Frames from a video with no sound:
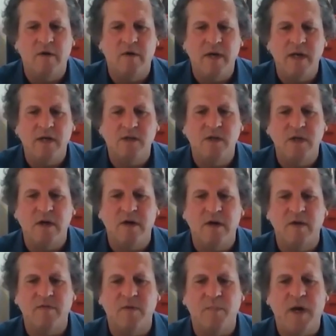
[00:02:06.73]
re-engineering
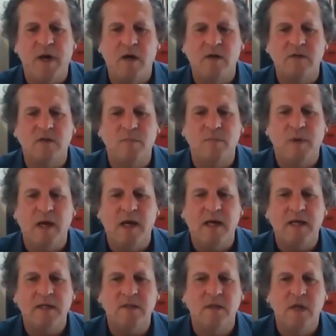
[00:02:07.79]
of the power
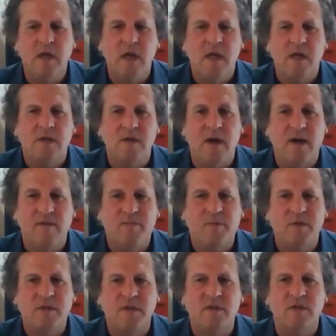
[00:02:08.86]
supplies to have
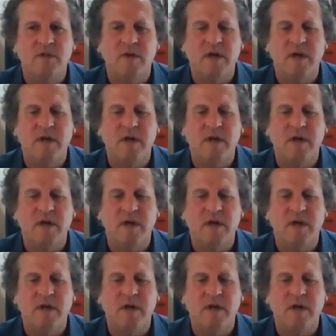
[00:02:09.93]
precision